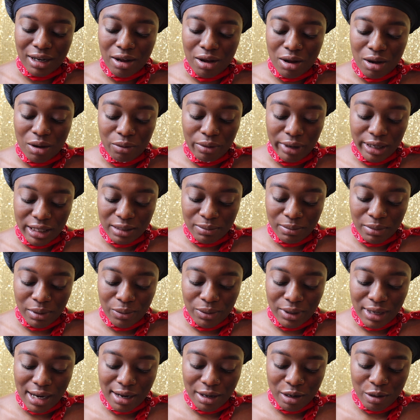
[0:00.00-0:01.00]
not always,
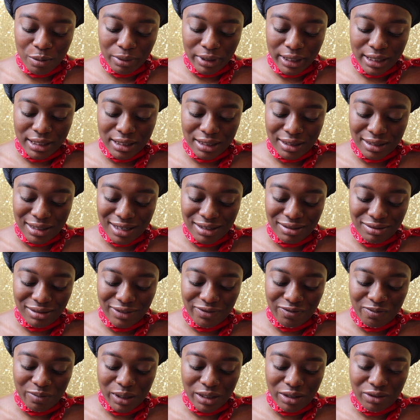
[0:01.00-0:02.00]
but when I go places, I don't
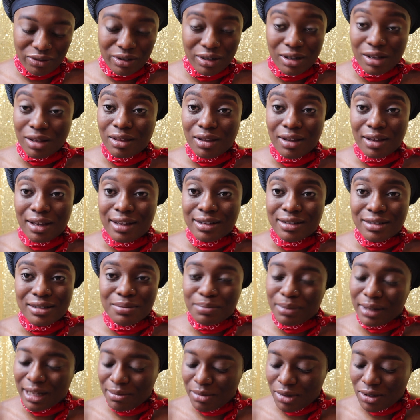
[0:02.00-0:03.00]
even be doing anything. I
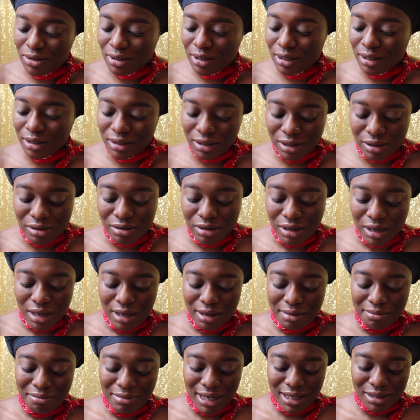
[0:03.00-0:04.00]
just play music, so
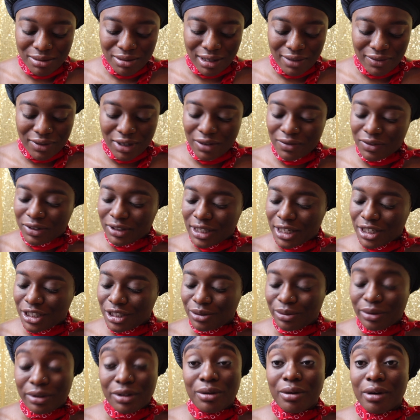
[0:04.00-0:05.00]
I also have
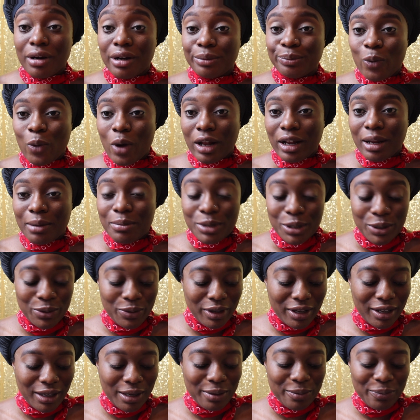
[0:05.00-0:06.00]
conversations with y'all while I'm
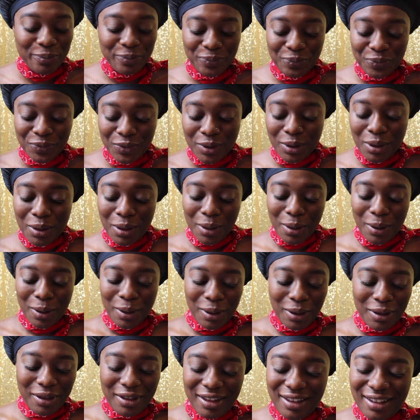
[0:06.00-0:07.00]
doing
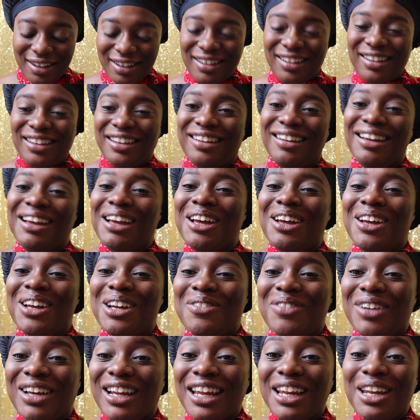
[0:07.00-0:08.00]
it.
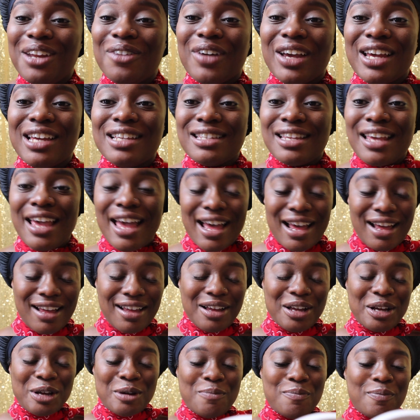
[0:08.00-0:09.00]
But anyways,
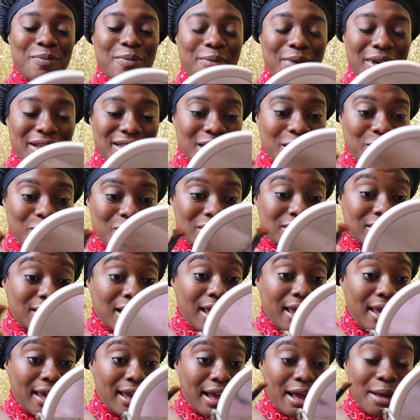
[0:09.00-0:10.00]
yeah. As I was
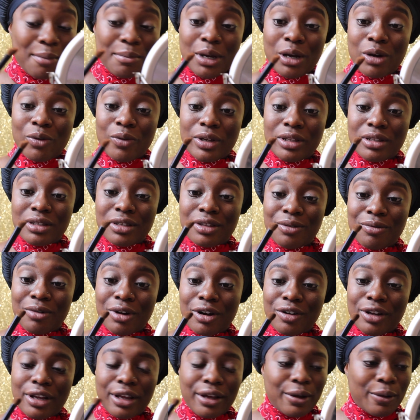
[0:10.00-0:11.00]
saying, I'm going to the
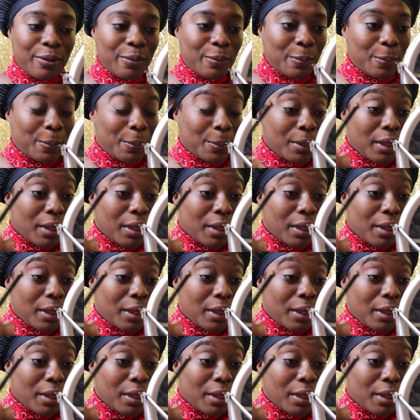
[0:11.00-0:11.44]
rodeo,